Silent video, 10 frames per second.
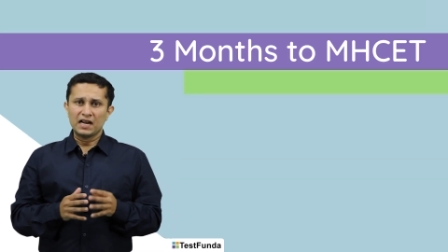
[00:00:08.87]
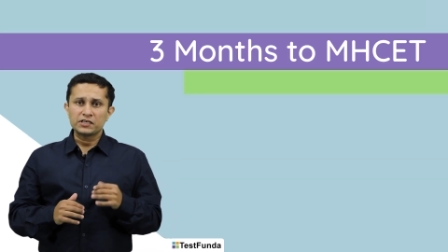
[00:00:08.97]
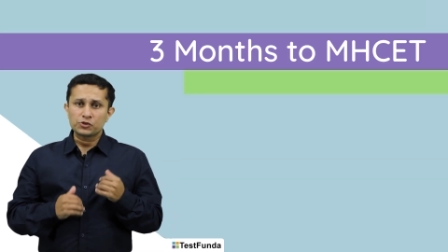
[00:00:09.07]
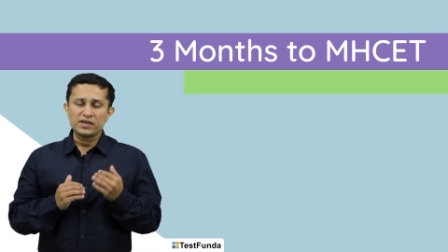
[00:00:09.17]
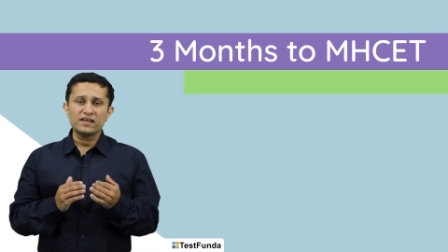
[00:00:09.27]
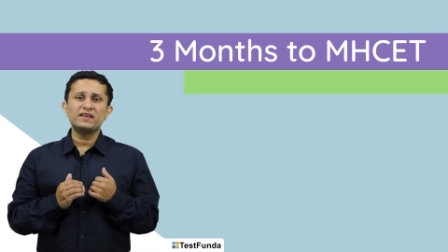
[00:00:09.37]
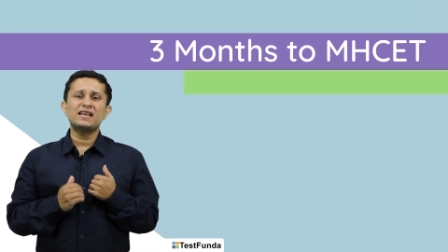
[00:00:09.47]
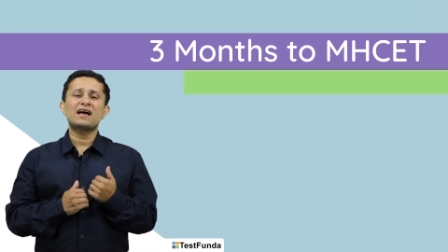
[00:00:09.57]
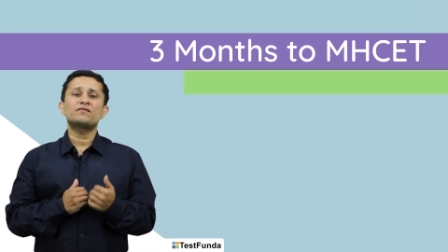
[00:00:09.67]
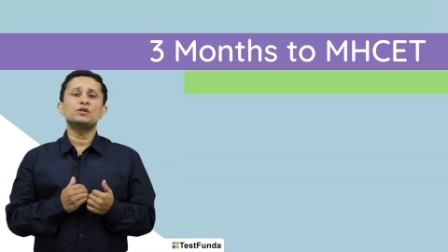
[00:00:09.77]
and today
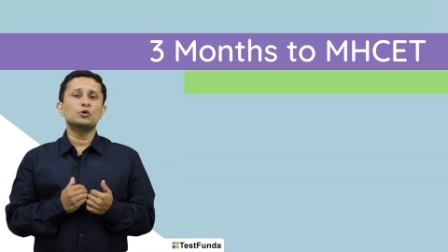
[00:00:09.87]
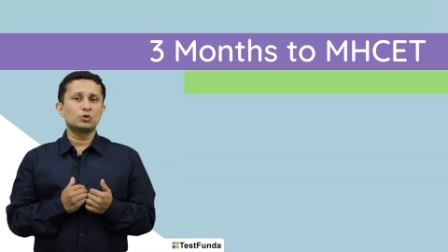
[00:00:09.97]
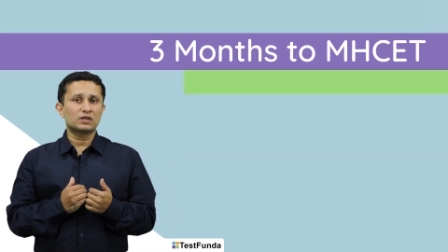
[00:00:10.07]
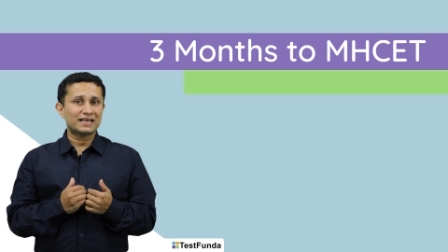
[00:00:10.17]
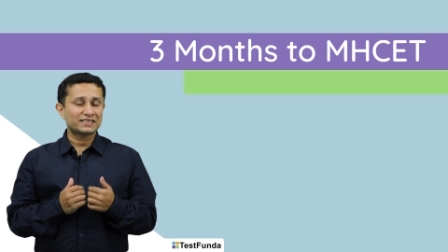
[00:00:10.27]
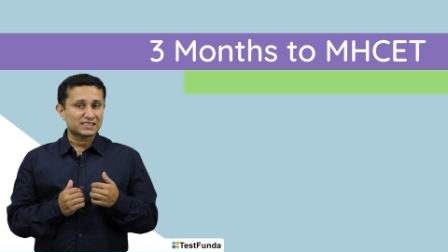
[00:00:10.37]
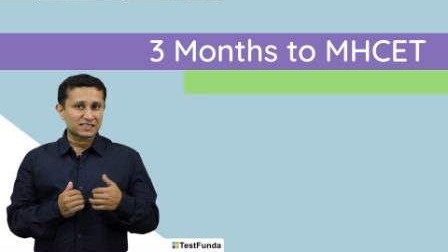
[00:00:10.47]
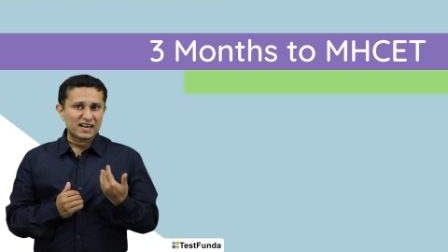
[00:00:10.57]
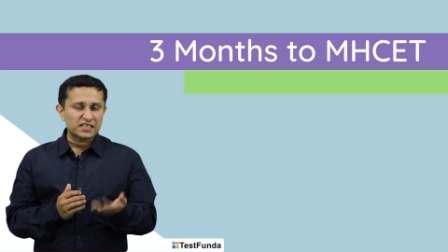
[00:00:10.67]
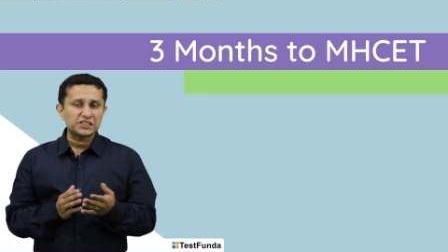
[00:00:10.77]
we'll have a look at the
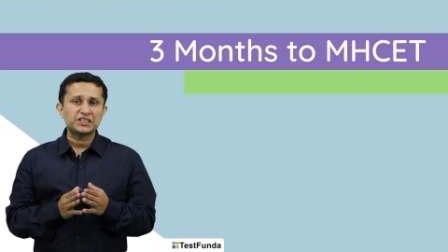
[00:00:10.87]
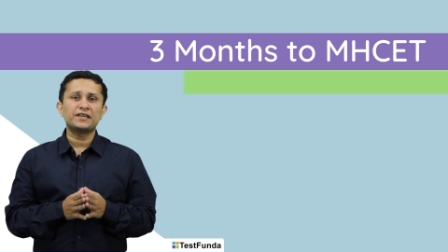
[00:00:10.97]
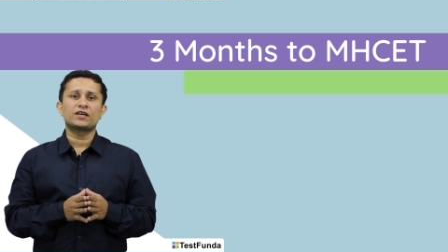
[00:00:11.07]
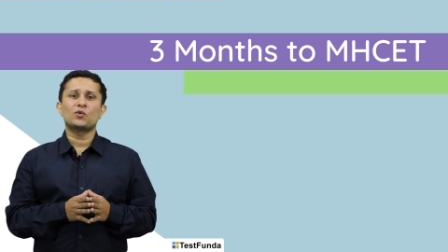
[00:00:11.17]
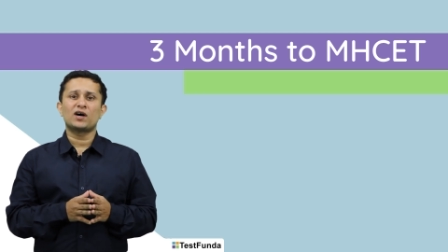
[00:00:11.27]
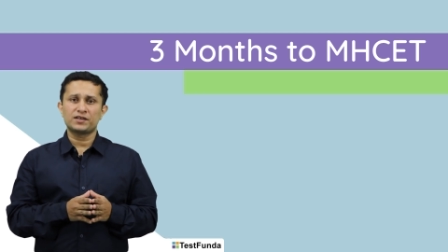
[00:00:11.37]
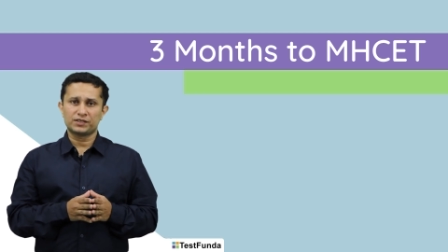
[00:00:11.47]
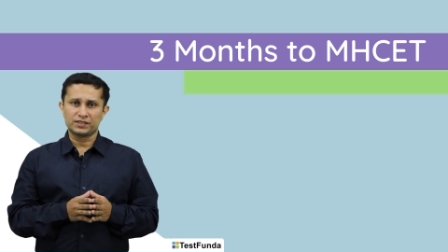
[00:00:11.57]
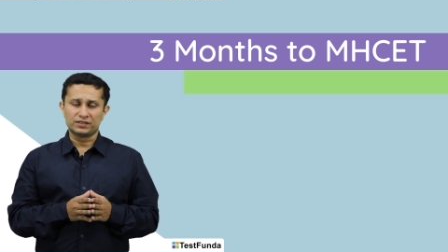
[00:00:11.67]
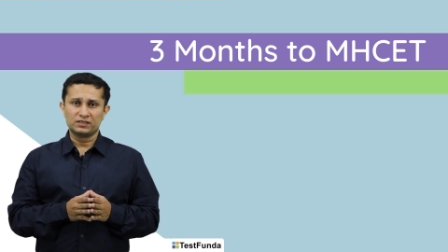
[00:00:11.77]
strategy
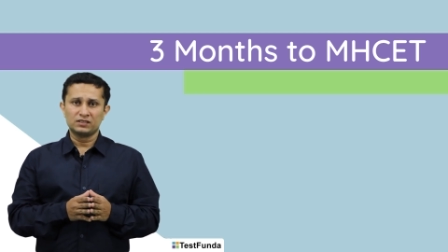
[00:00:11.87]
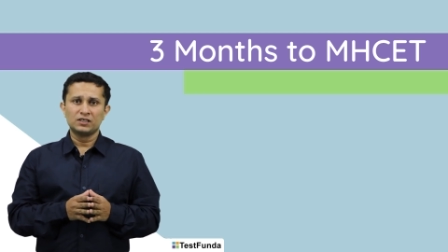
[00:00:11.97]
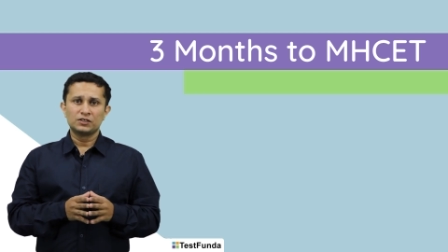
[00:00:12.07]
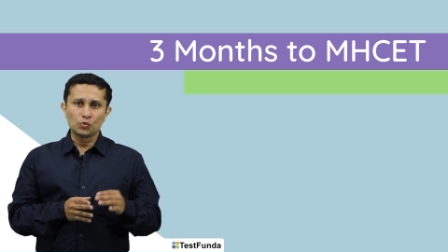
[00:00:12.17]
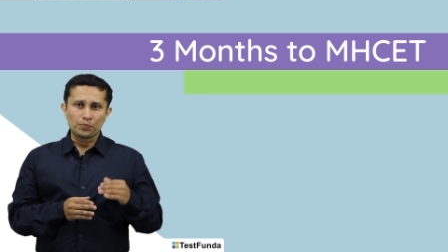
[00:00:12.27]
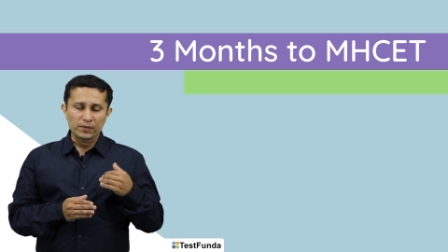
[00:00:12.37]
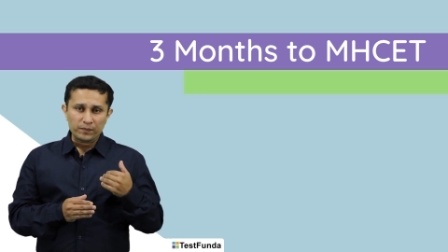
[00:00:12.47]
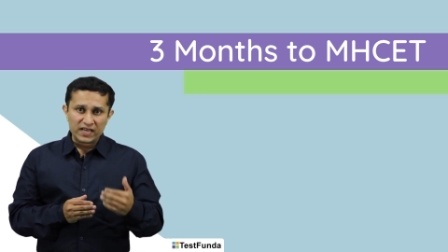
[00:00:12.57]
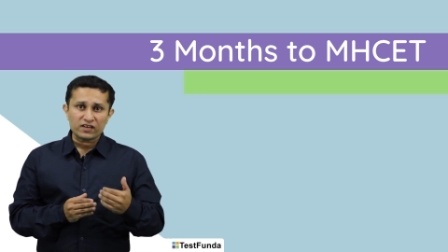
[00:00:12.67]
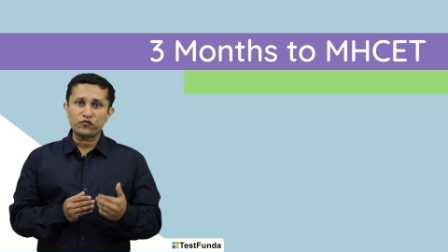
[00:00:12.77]
required to
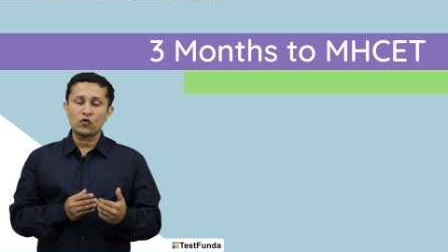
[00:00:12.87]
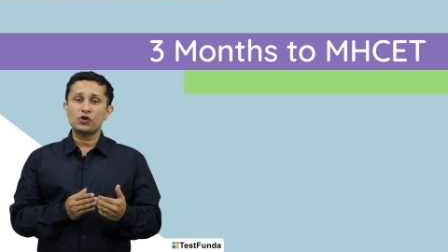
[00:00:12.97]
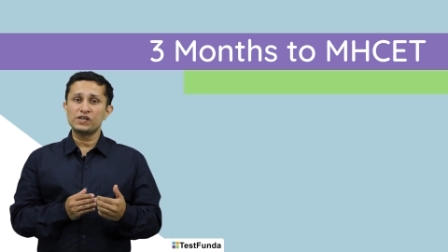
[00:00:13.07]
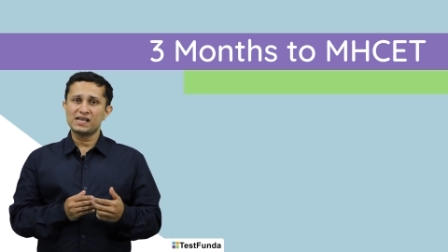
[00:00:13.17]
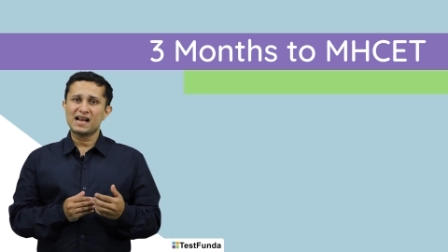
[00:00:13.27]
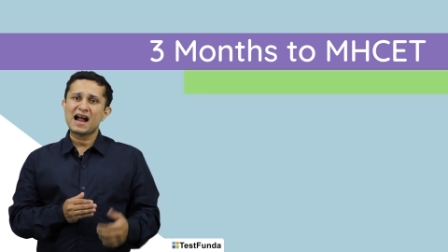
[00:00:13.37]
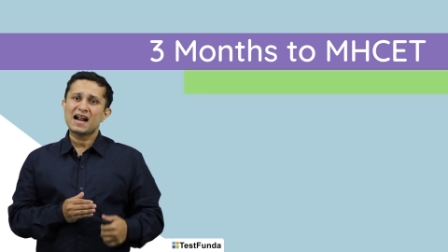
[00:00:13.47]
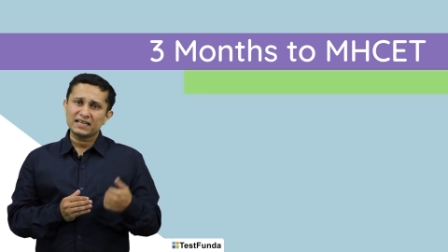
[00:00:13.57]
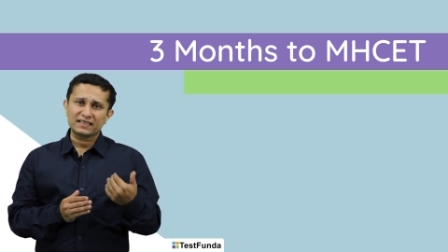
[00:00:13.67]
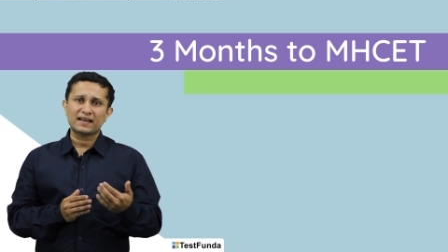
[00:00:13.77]
prepare for
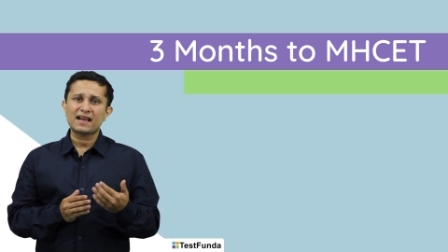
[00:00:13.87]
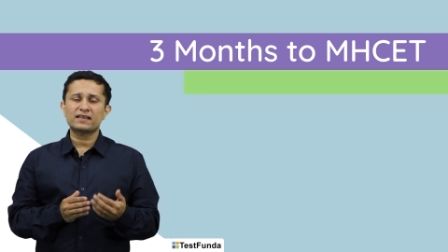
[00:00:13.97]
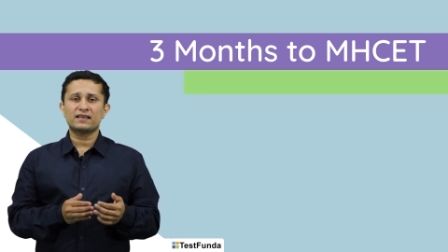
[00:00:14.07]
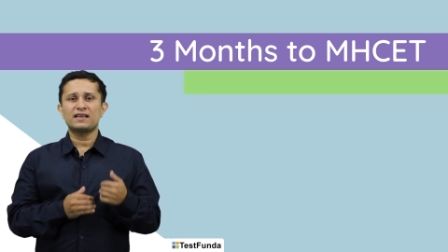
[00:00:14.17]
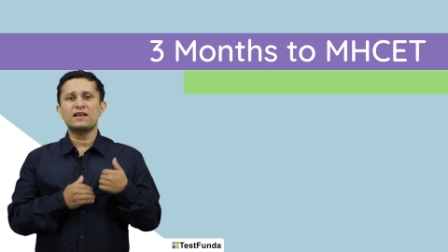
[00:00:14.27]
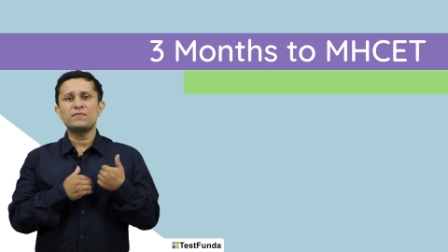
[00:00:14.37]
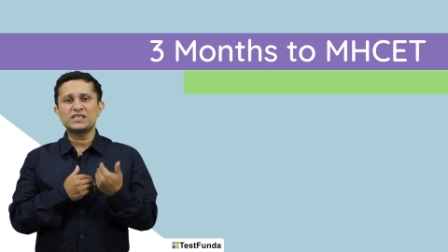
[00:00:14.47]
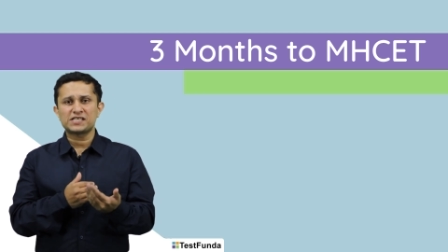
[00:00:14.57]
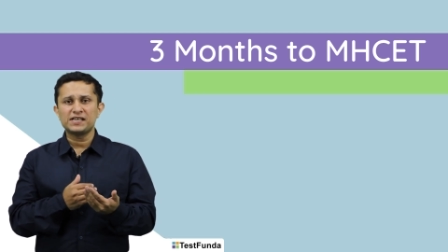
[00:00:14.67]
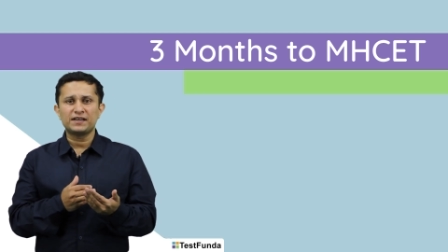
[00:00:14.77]
and crack
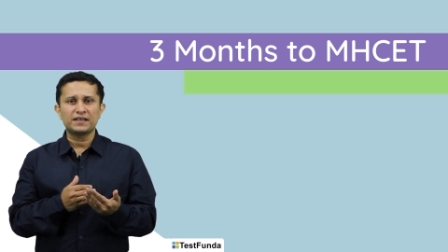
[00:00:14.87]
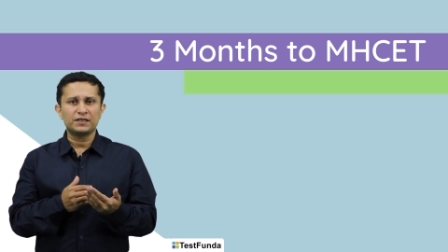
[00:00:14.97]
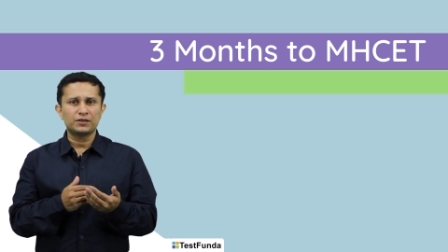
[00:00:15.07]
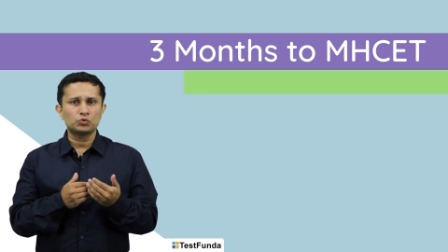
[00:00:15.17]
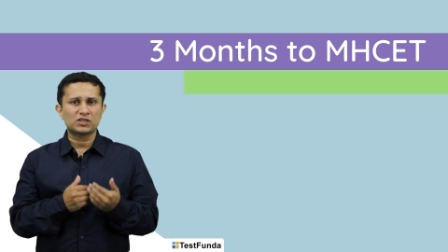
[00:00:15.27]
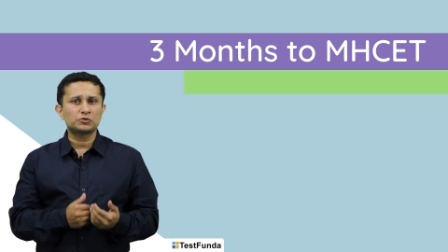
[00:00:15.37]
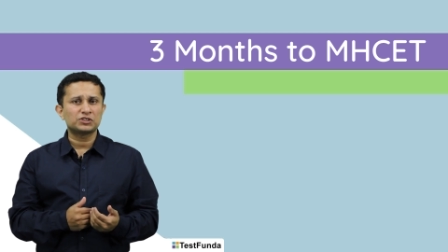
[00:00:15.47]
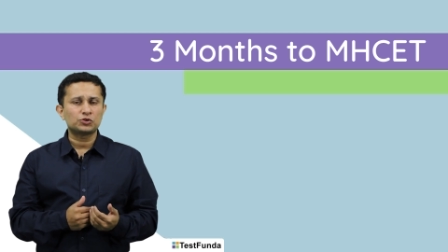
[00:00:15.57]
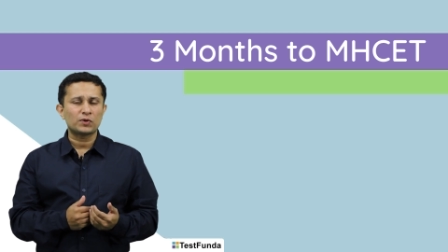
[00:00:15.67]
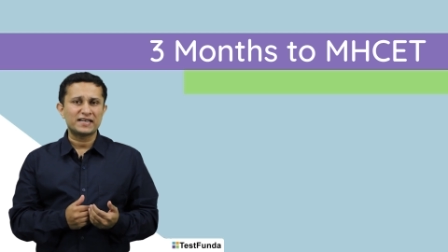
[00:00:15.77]
MHCET
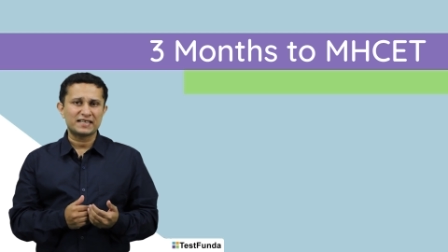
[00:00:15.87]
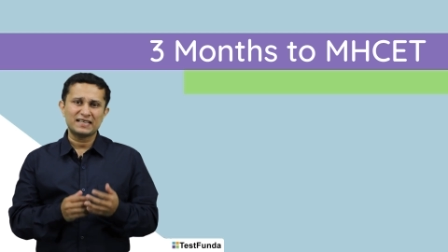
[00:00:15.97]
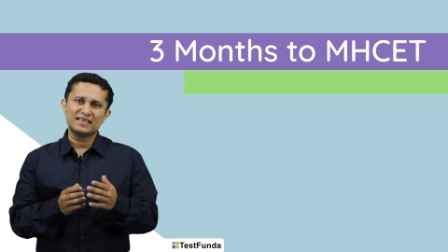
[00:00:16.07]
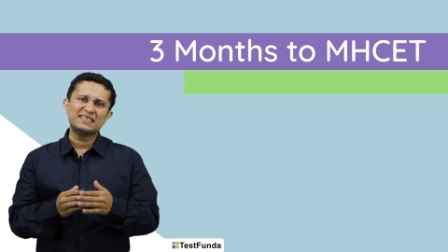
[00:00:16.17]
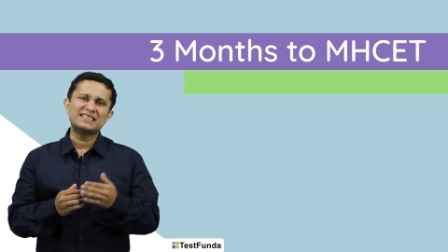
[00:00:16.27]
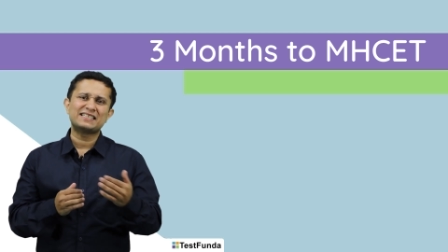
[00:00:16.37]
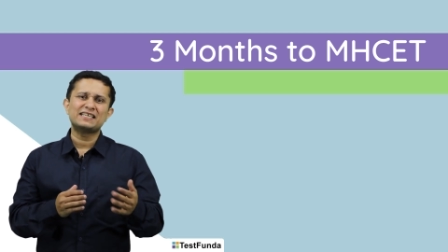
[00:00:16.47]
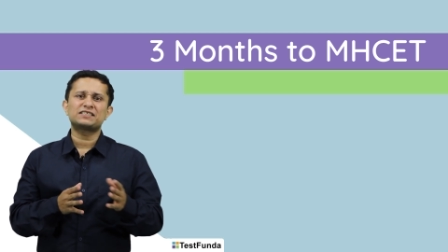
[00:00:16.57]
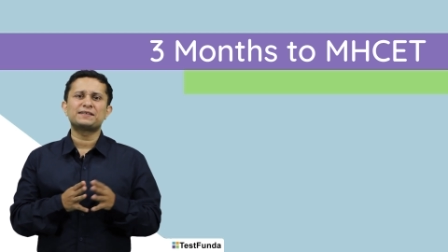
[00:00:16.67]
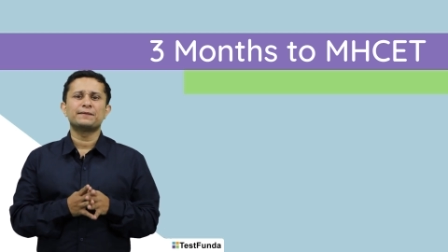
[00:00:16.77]
2020 in these
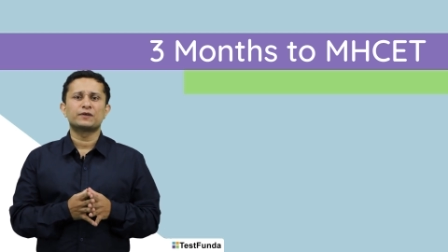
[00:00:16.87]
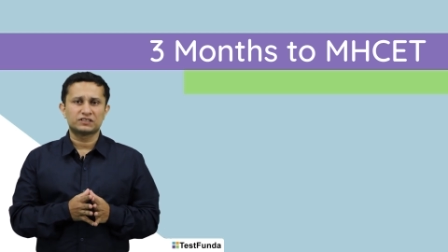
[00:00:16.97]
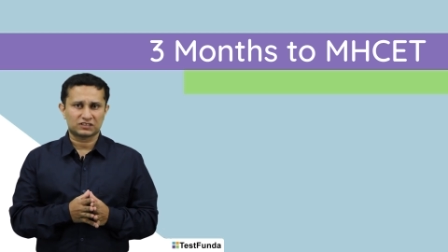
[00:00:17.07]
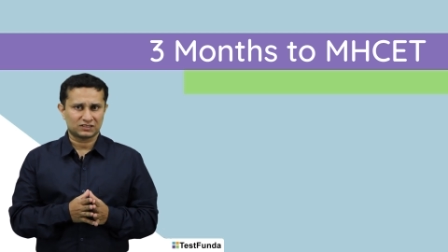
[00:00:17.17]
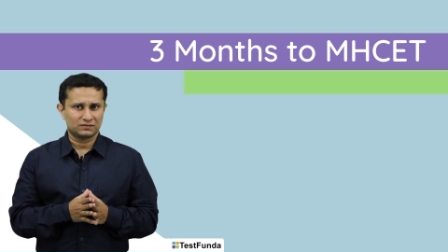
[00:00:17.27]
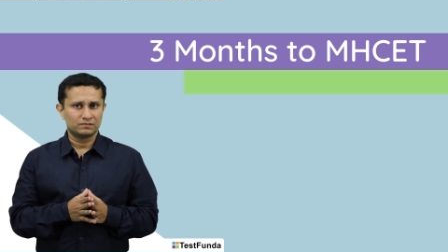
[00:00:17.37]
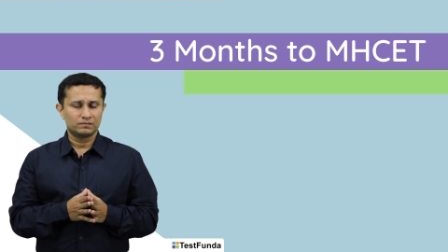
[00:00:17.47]
next 3 months.